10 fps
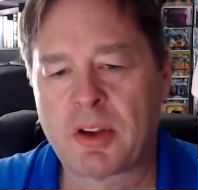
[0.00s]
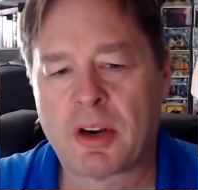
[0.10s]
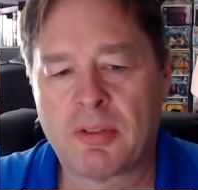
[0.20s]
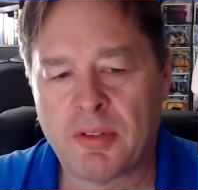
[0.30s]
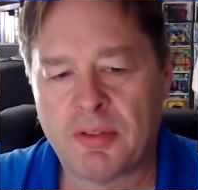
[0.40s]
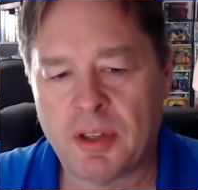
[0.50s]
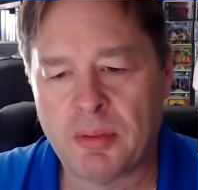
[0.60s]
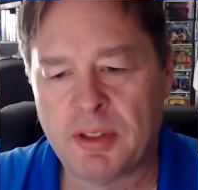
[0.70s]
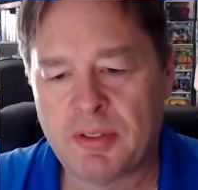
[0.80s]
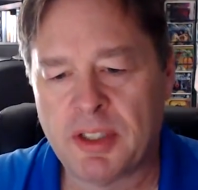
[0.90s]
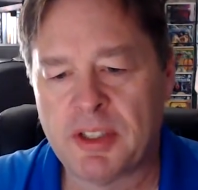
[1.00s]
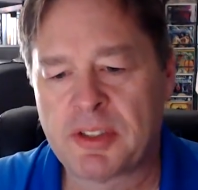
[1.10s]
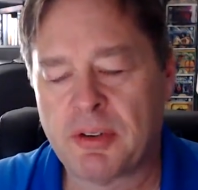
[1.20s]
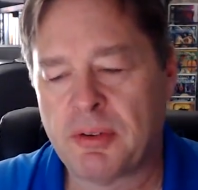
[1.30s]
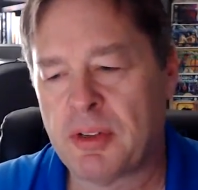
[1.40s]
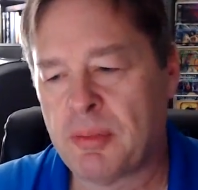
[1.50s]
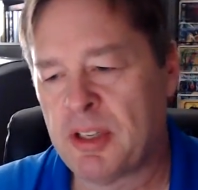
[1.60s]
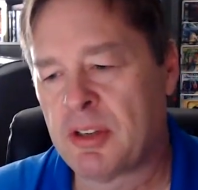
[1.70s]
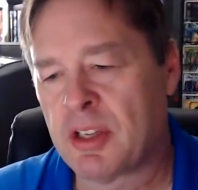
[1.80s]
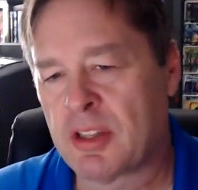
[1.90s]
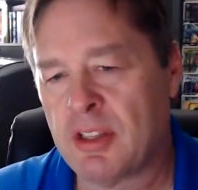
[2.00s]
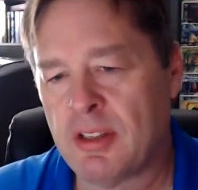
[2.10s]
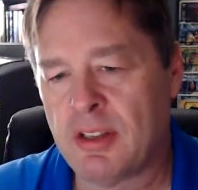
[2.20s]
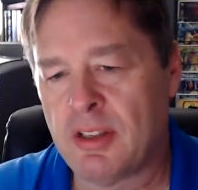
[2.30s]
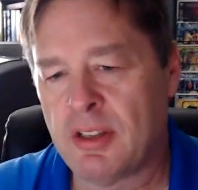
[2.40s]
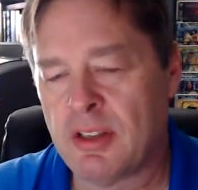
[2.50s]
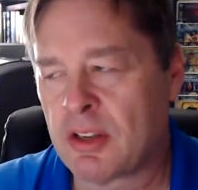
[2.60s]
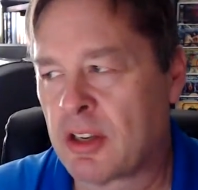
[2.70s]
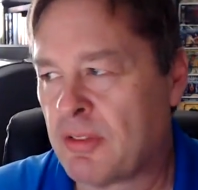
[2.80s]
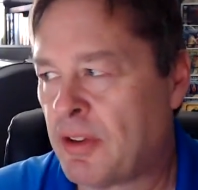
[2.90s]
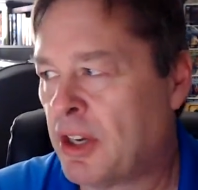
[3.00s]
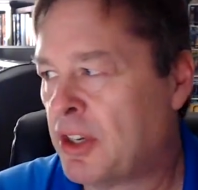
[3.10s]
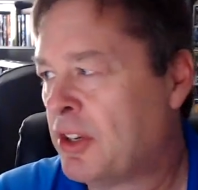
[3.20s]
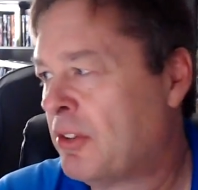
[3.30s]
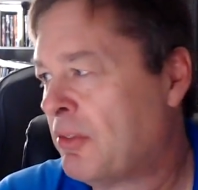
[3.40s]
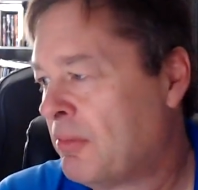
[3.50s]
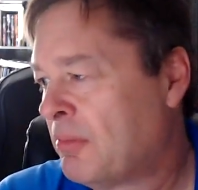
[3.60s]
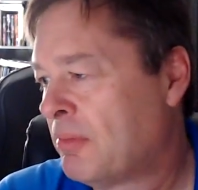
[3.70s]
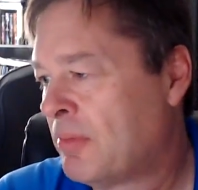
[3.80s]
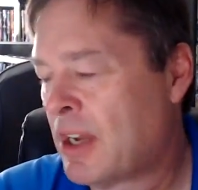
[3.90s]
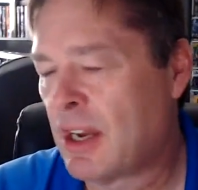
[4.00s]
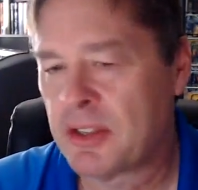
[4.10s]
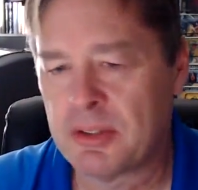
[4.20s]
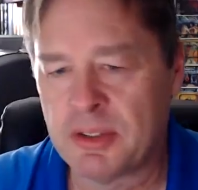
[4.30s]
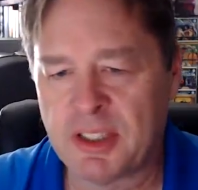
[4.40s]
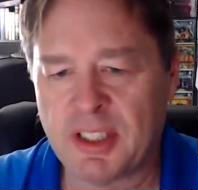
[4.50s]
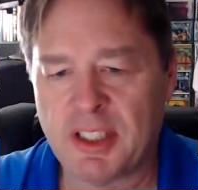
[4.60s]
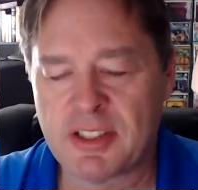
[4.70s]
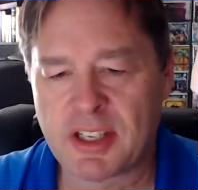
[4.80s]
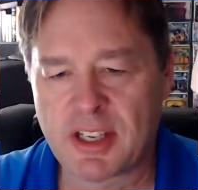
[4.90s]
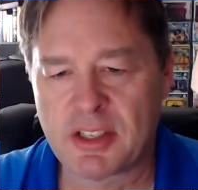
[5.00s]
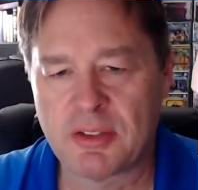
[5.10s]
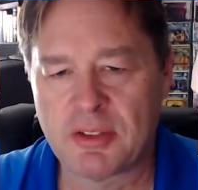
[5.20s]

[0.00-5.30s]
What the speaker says: fulfillment phase? So, I mean, you're going to fund now, so in 10 days, I guess you'll